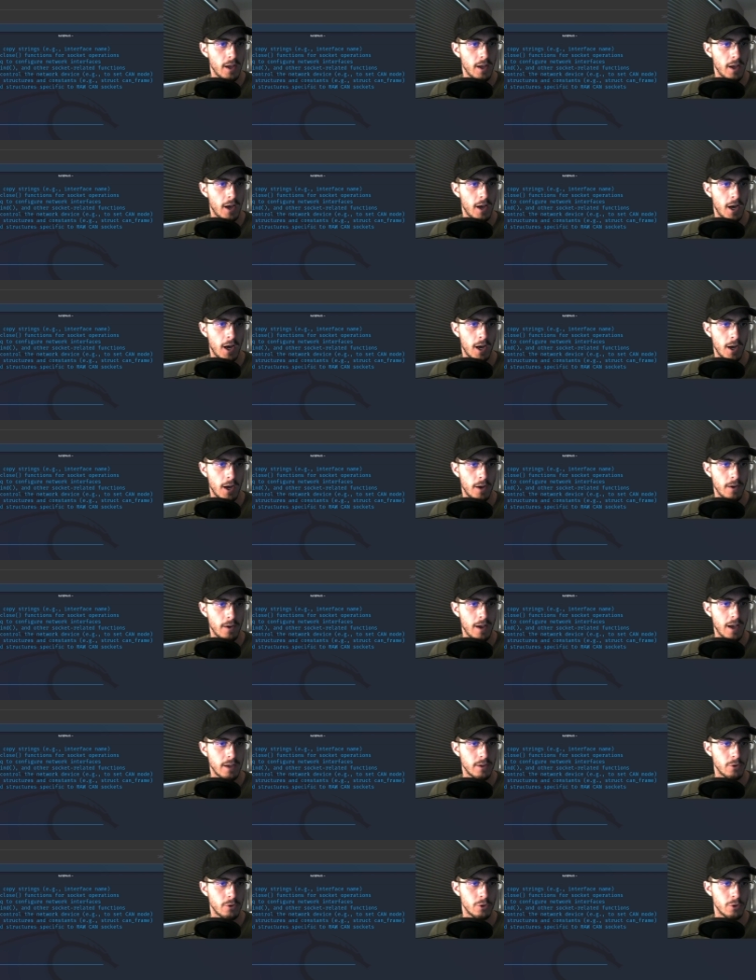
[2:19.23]
uh,
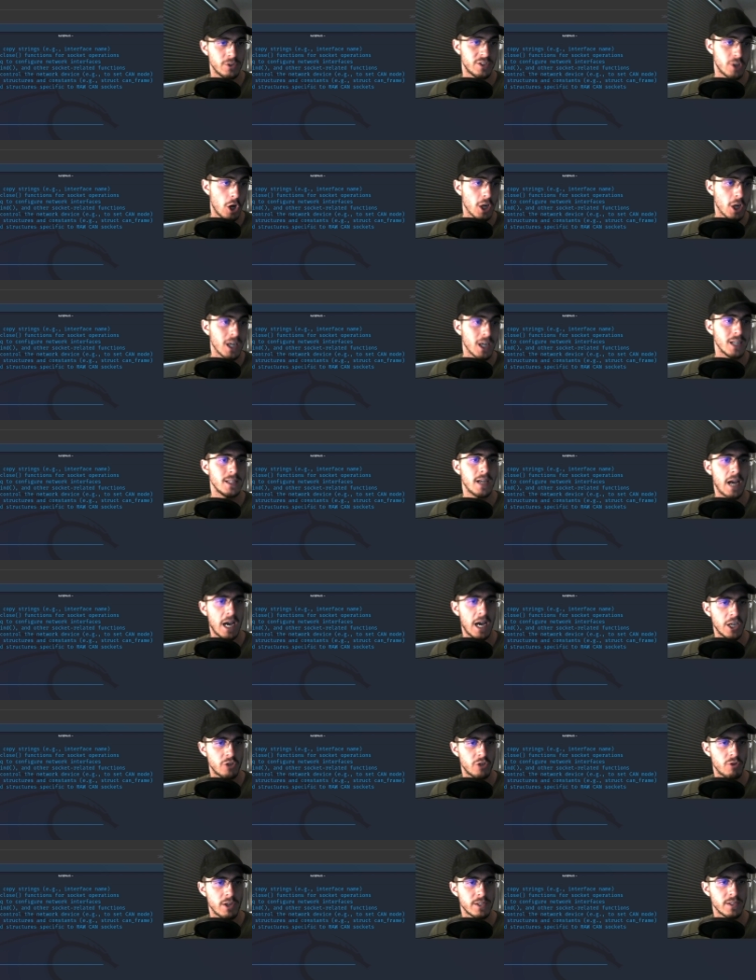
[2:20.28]
or socket
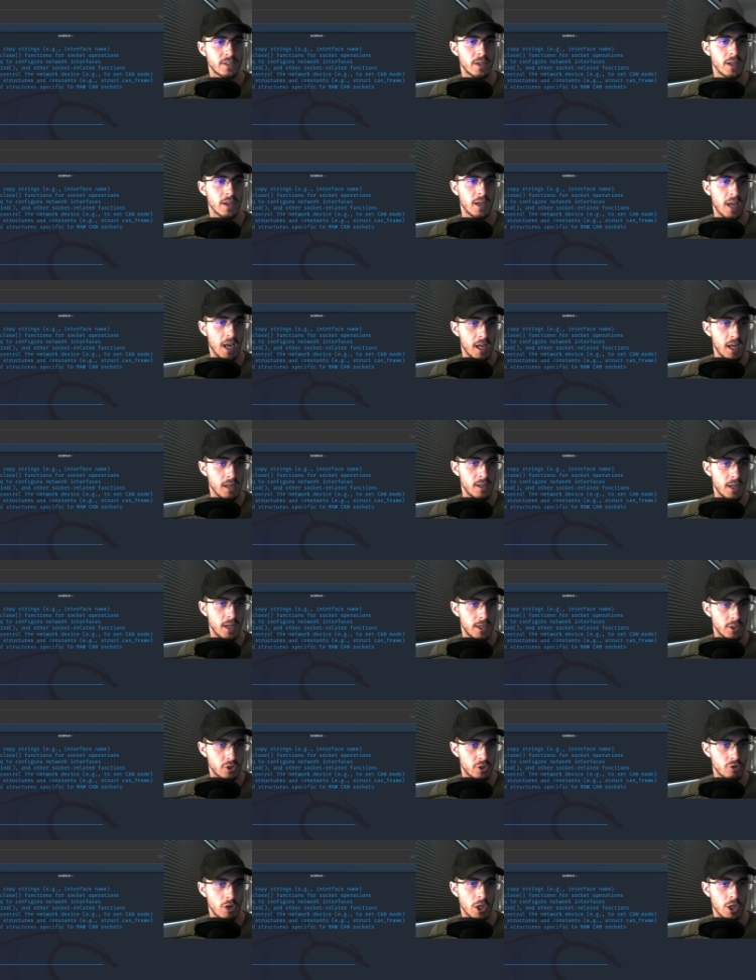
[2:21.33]
address. CAN data
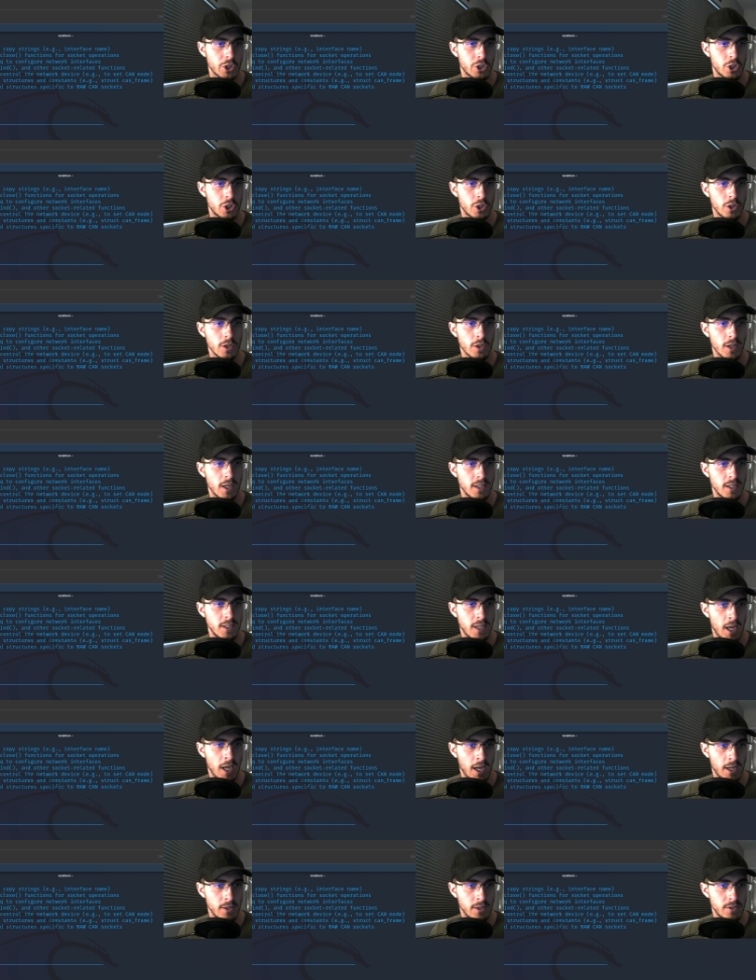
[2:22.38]
structure
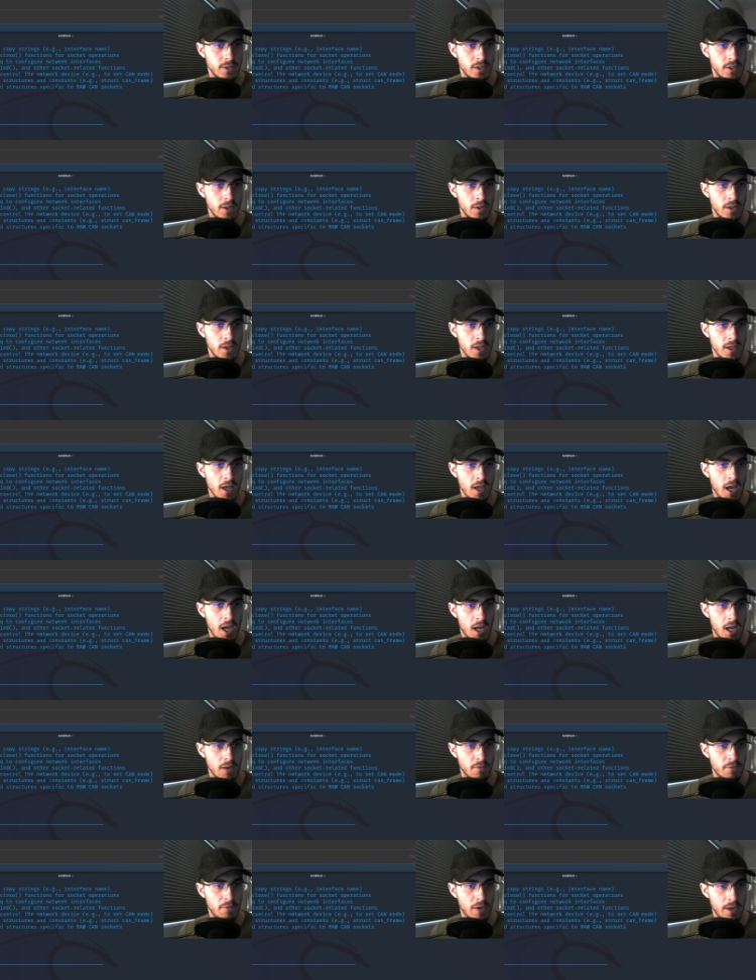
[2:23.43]
contains the
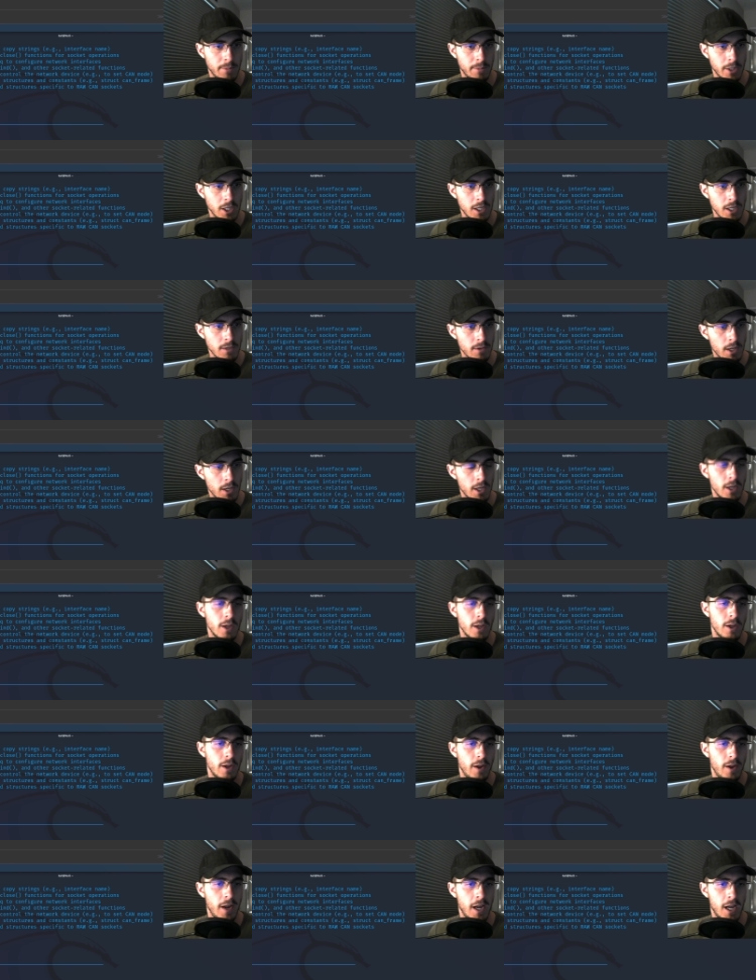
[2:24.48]
CAN family
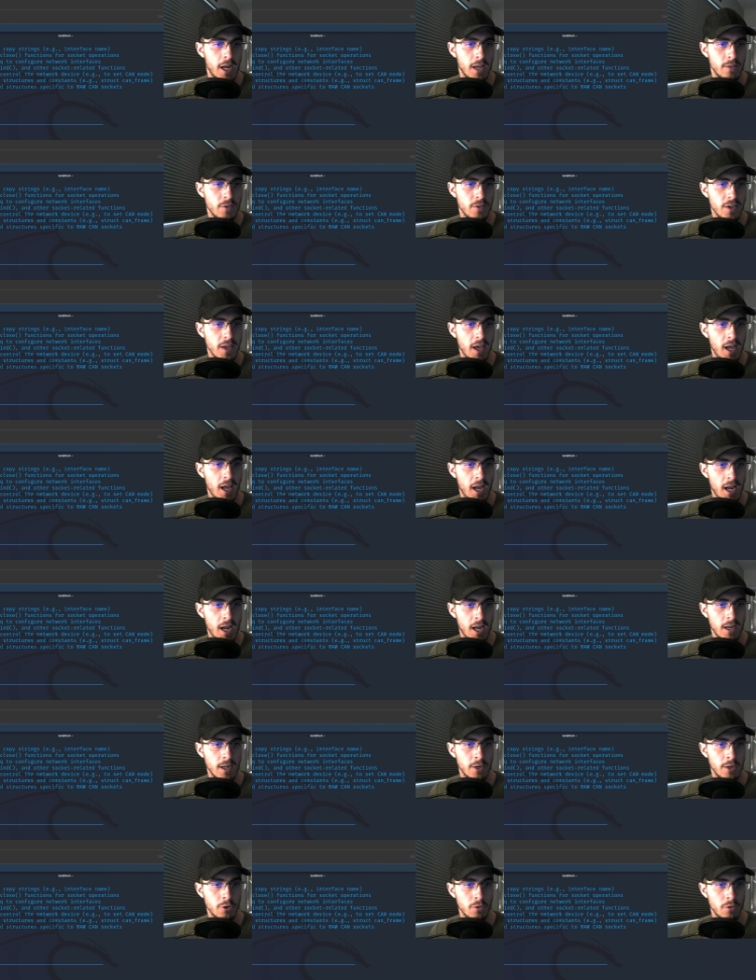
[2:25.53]
and the CAN
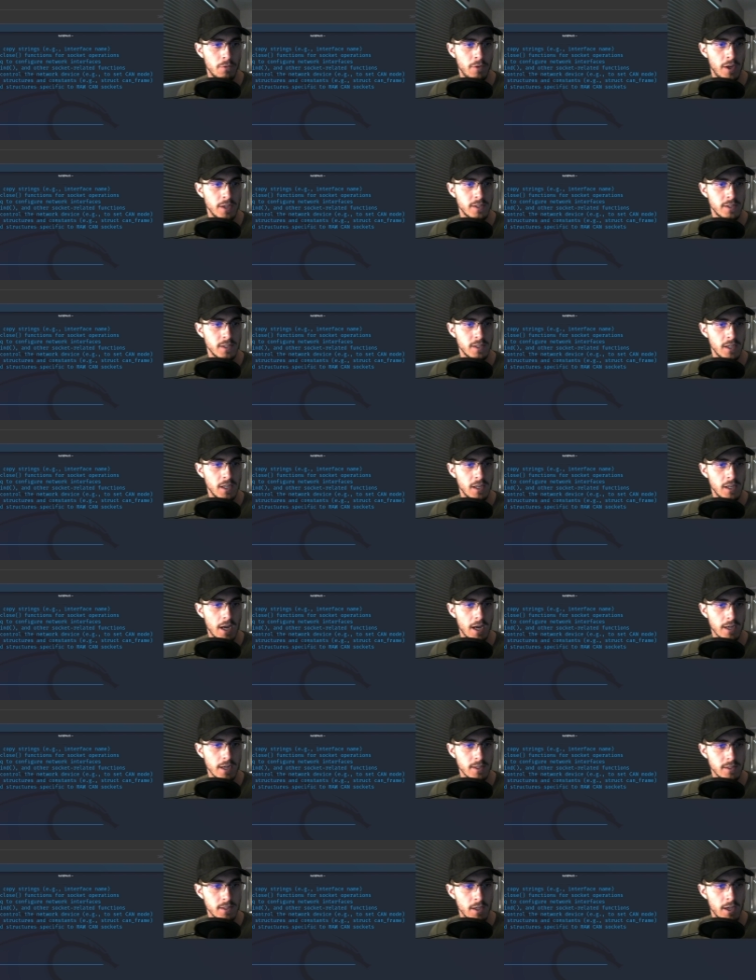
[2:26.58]
interface
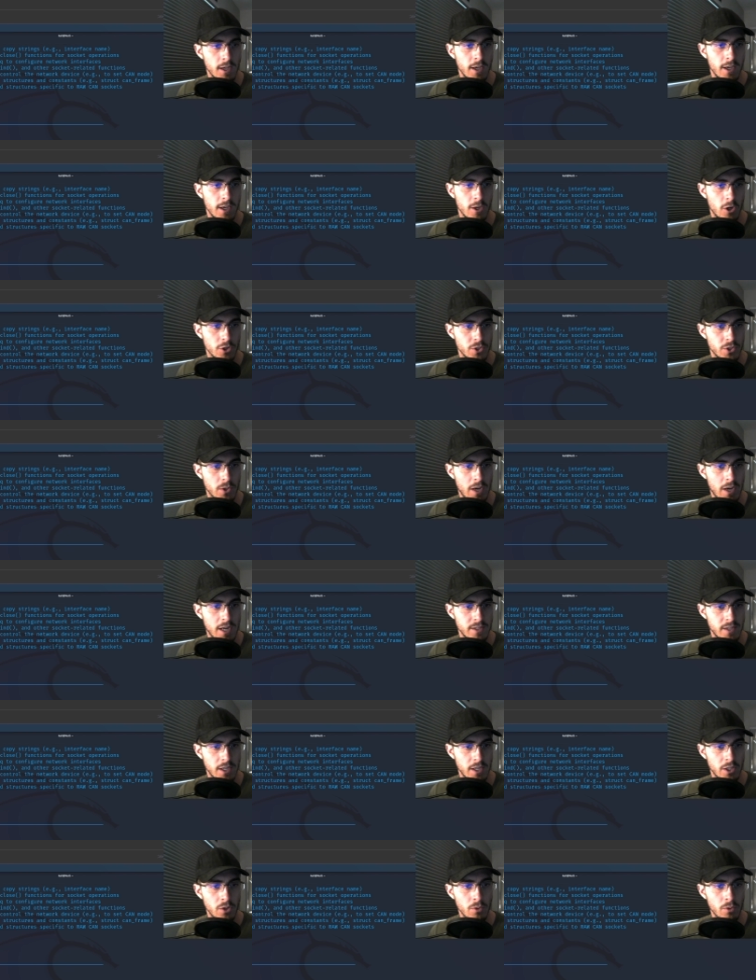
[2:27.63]
index. It also has
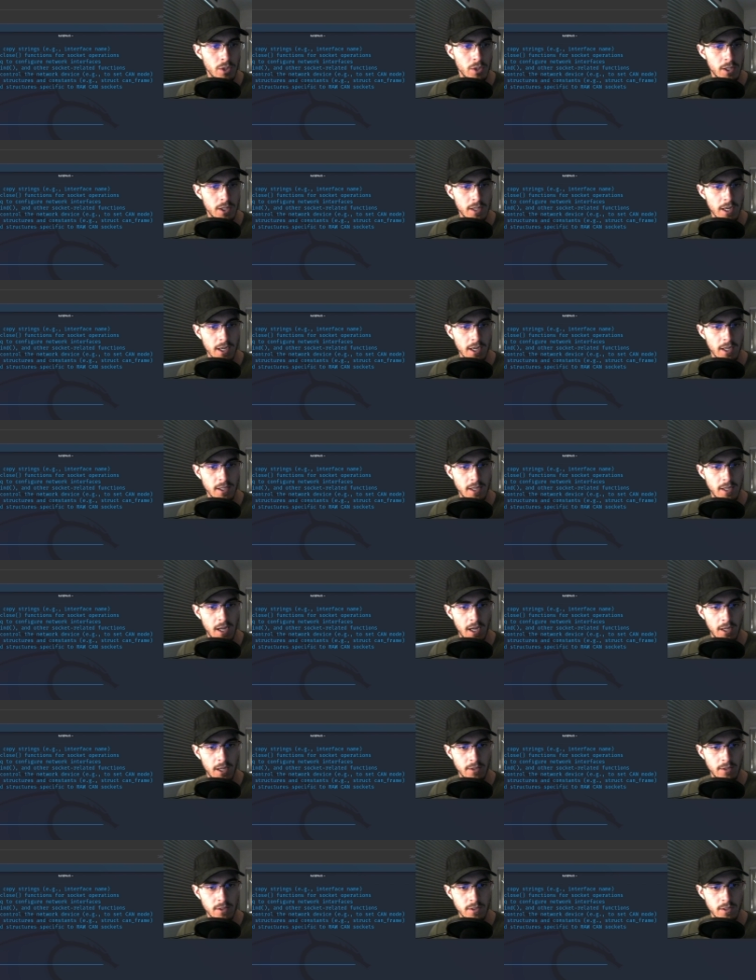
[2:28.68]
a union that
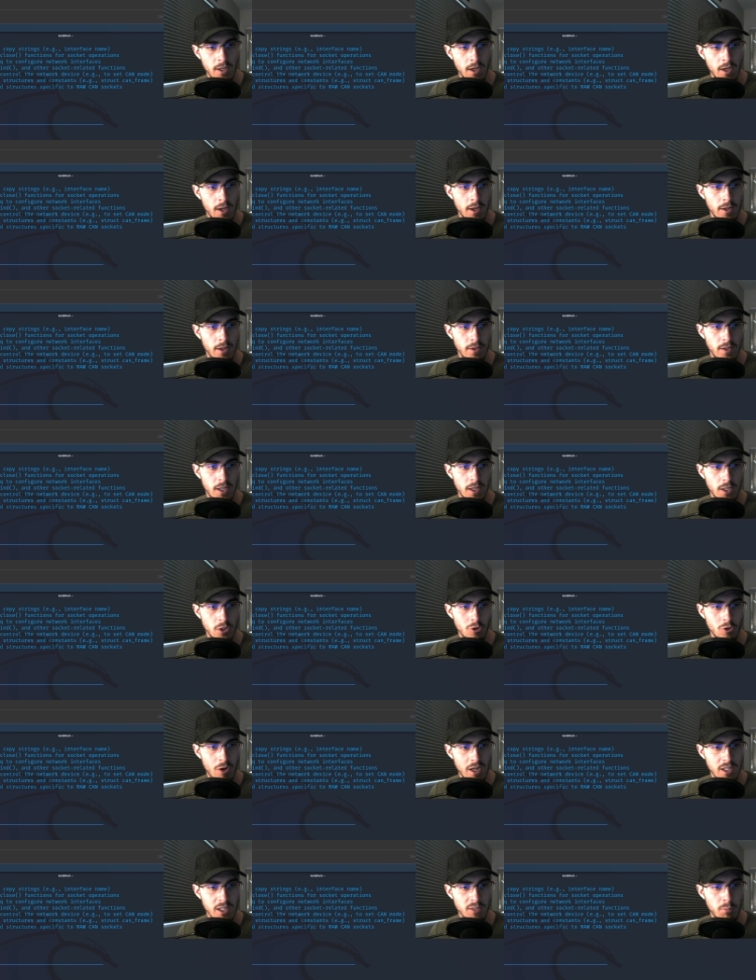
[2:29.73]
contains the
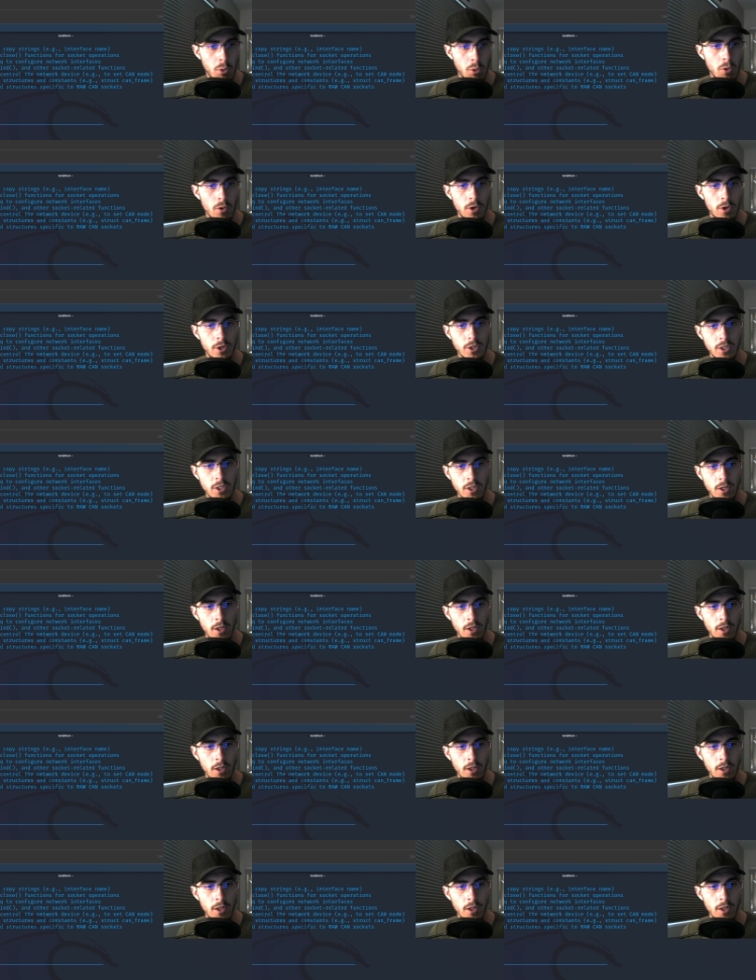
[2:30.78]
transport